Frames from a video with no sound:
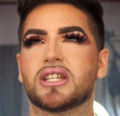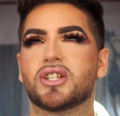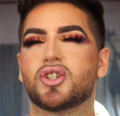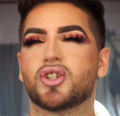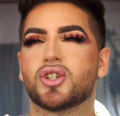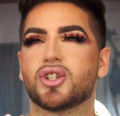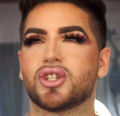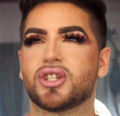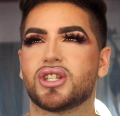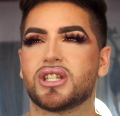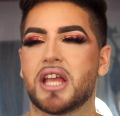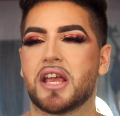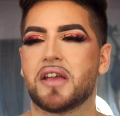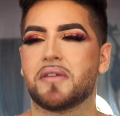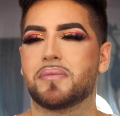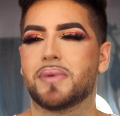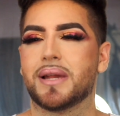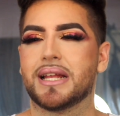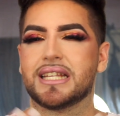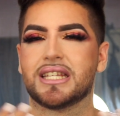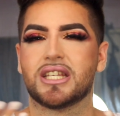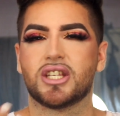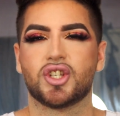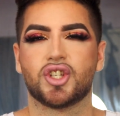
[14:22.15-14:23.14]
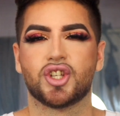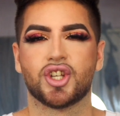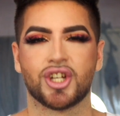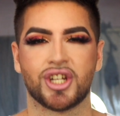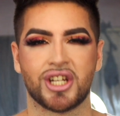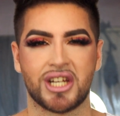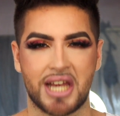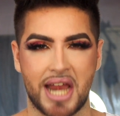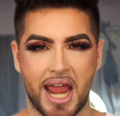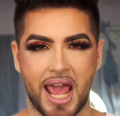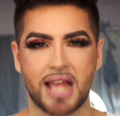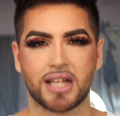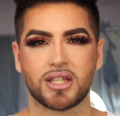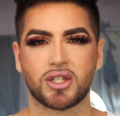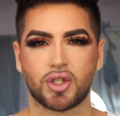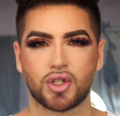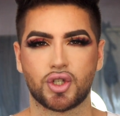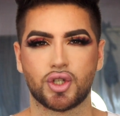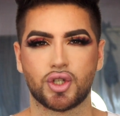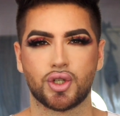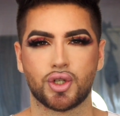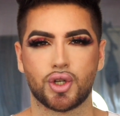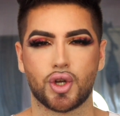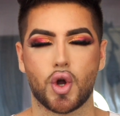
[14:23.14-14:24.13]
it's your safe place, it's your
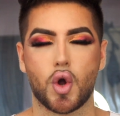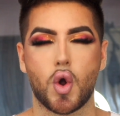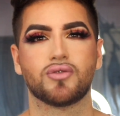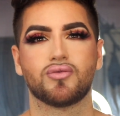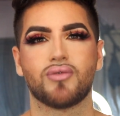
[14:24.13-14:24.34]
nest, you know?